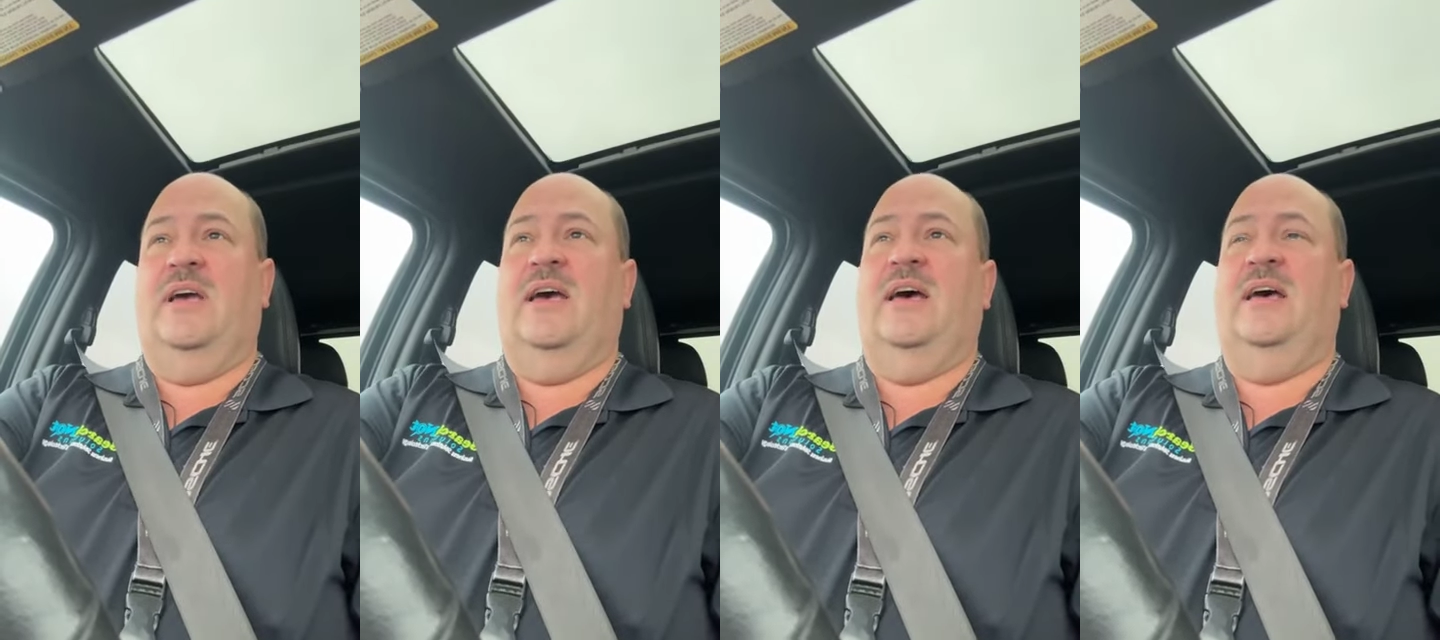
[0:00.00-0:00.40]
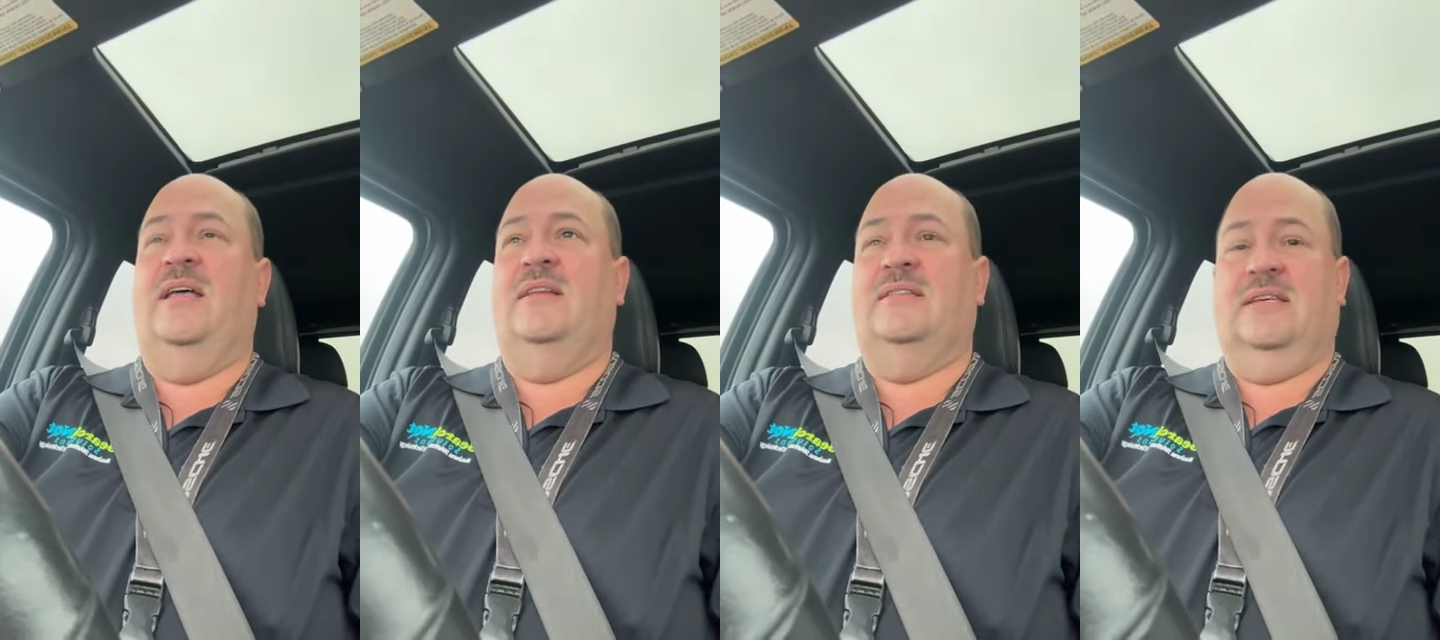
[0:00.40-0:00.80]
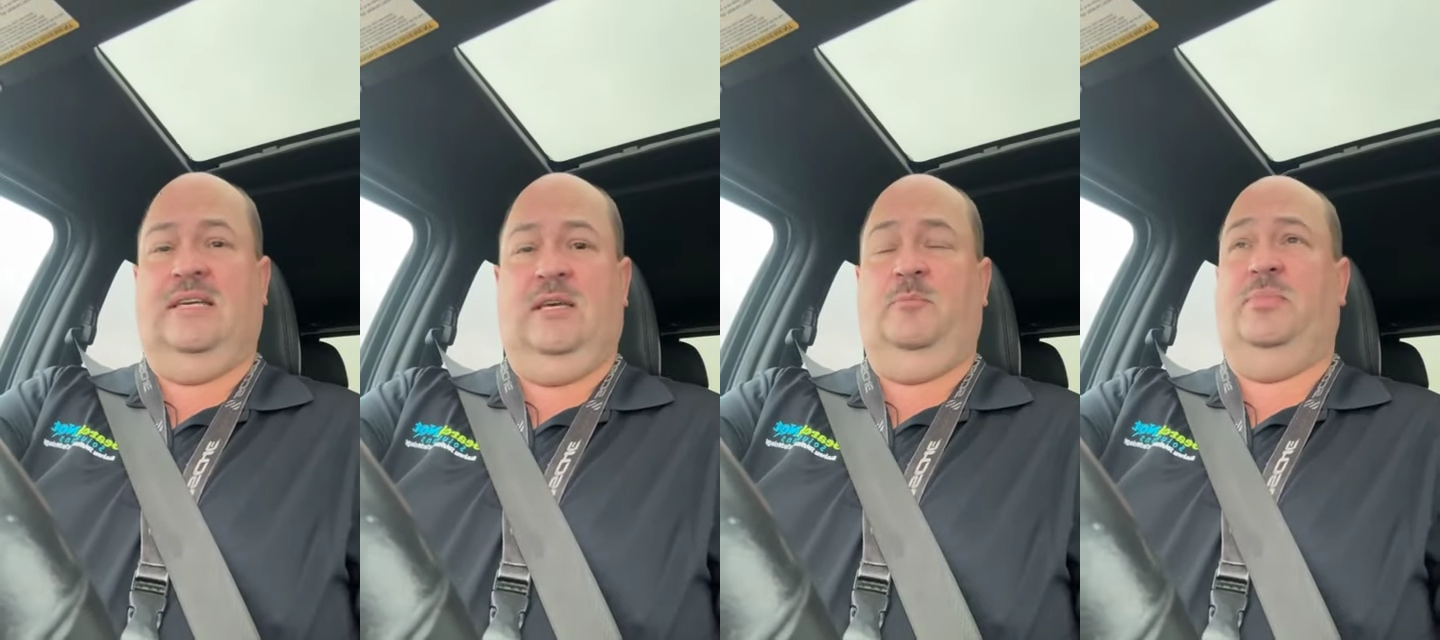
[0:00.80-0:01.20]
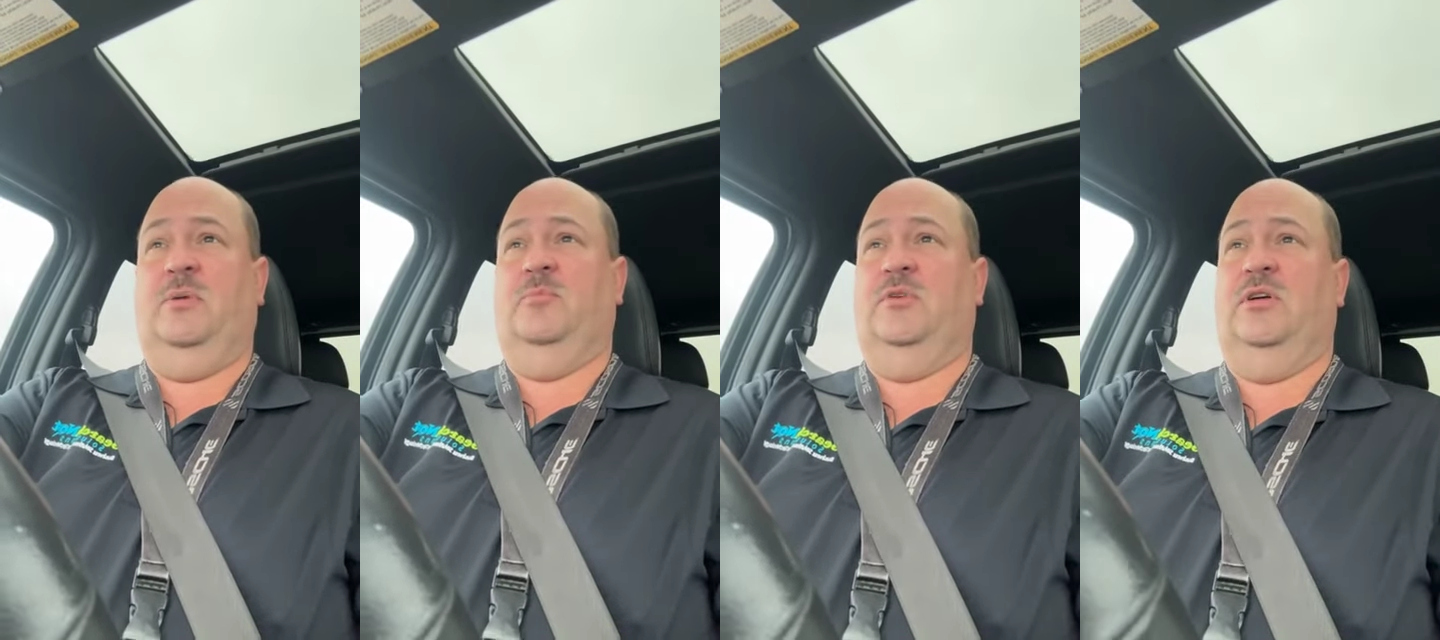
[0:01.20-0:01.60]
and to keep
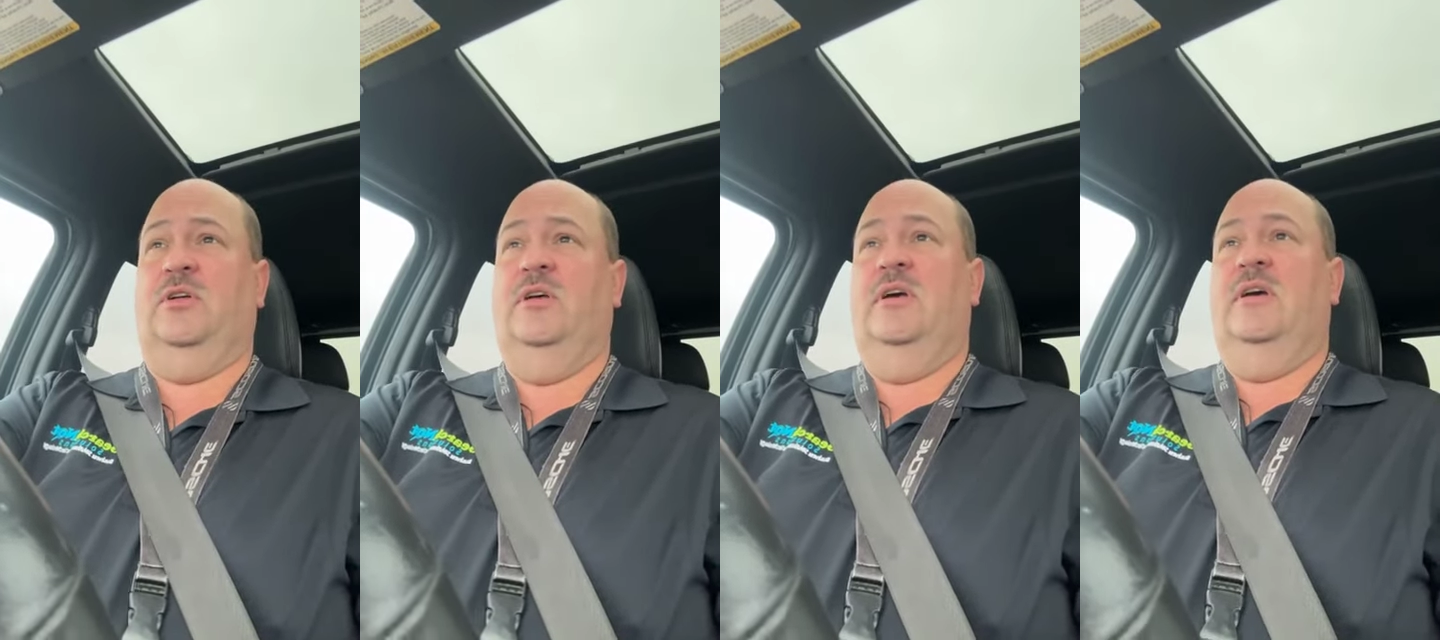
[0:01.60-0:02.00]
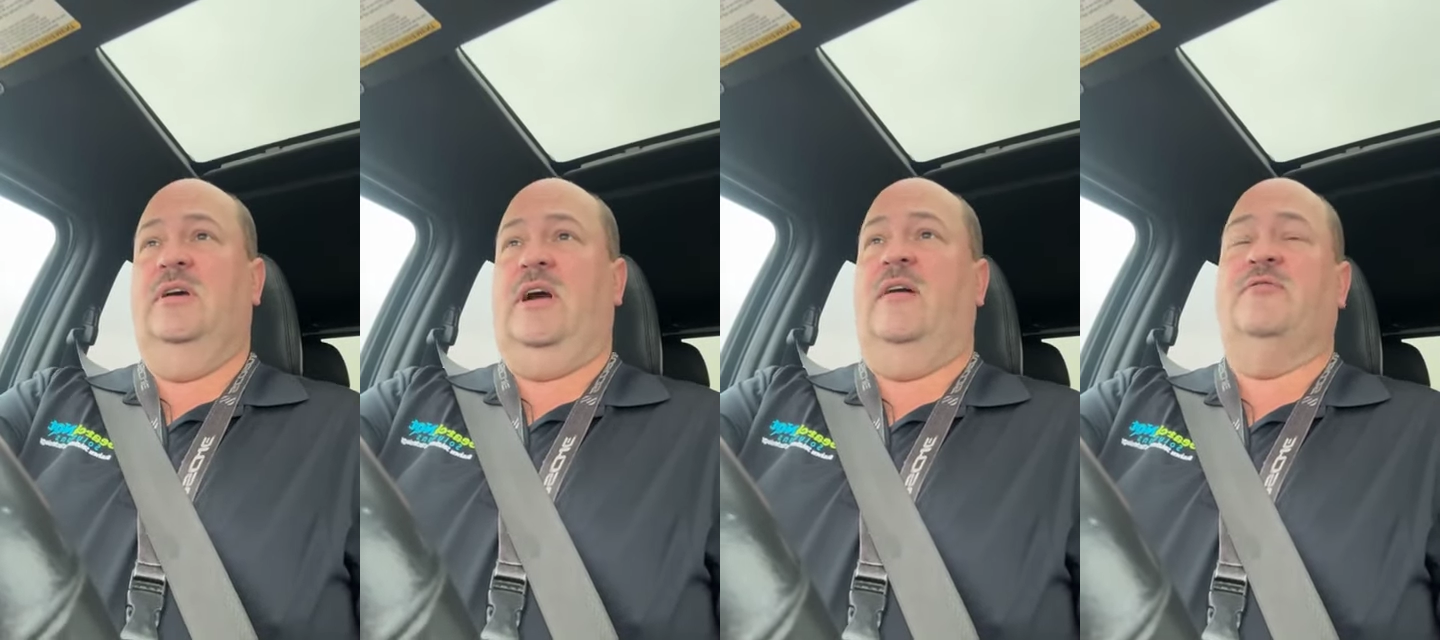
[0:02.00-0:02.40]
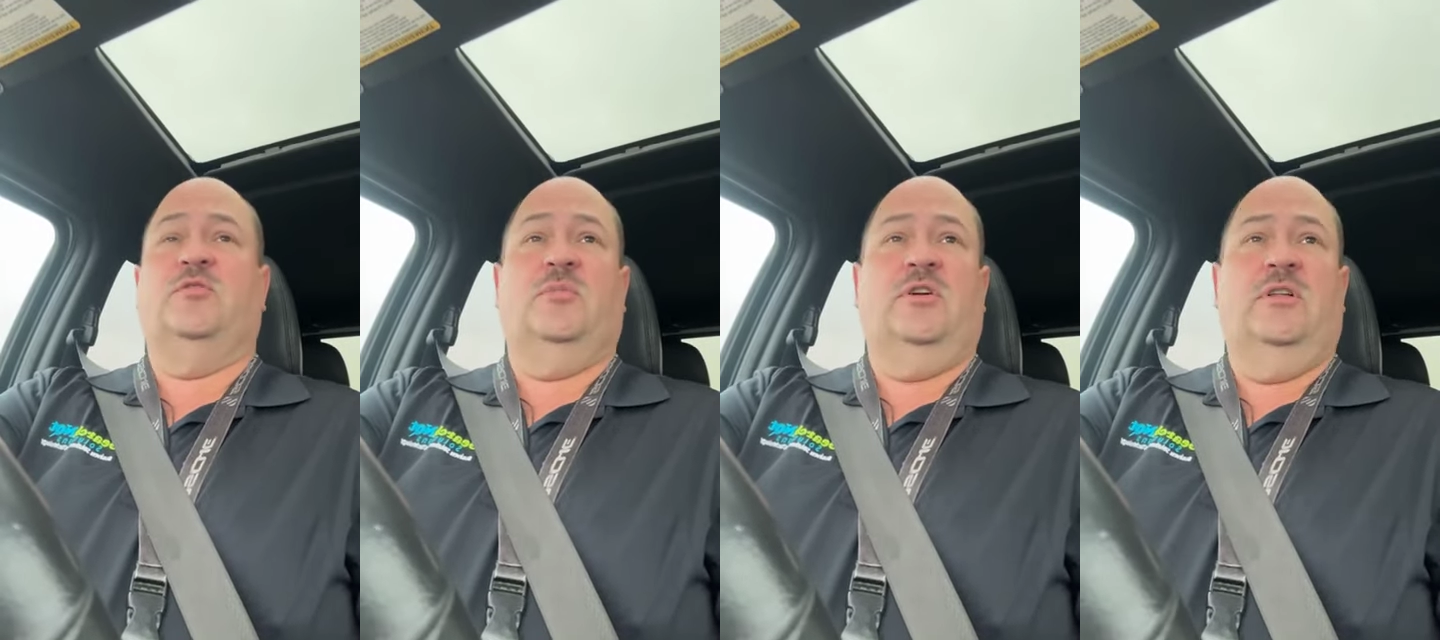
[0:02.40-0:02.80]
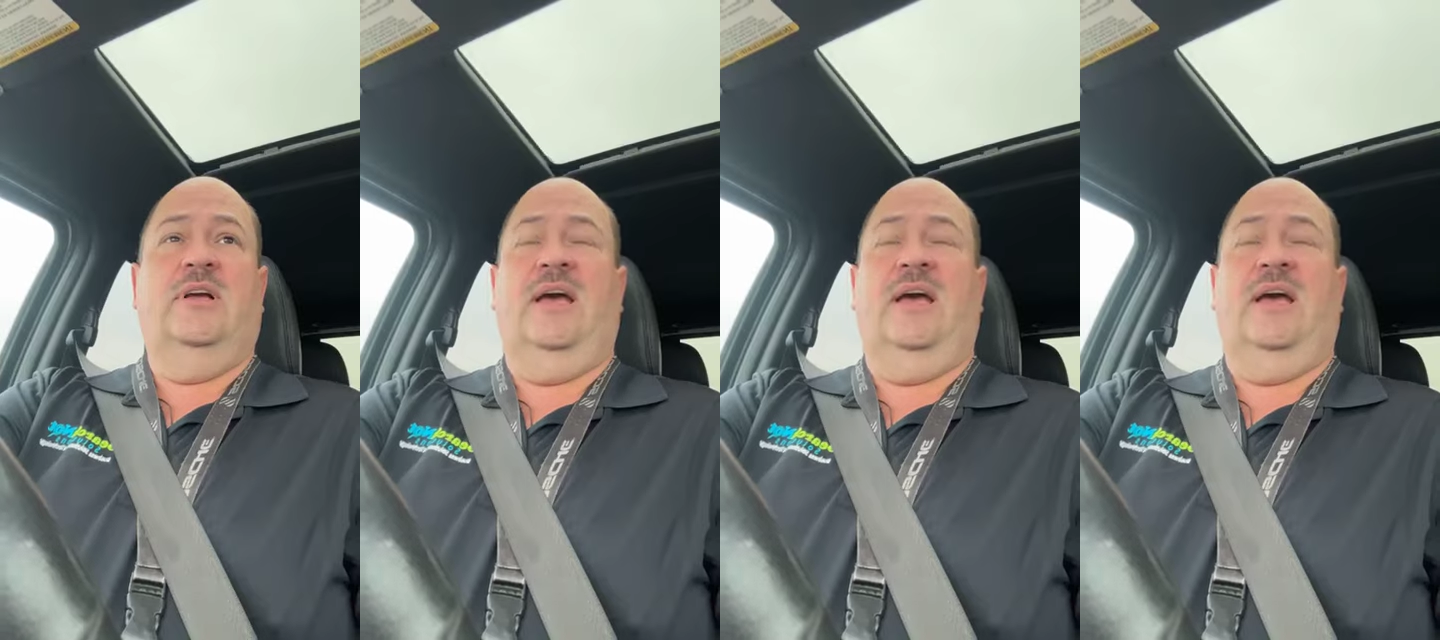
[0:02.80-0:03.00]
people comfortable.